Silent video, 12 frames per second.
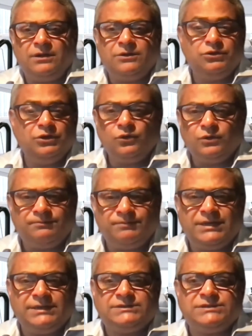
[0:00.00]
no
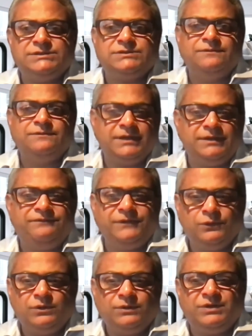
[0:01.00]
dependencies or very
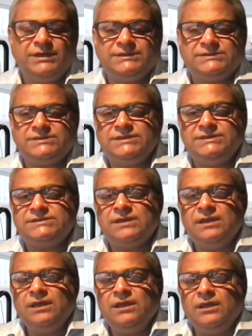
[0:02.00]
few dependencies,
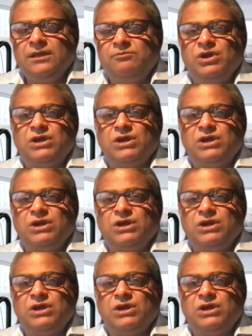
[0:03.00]
but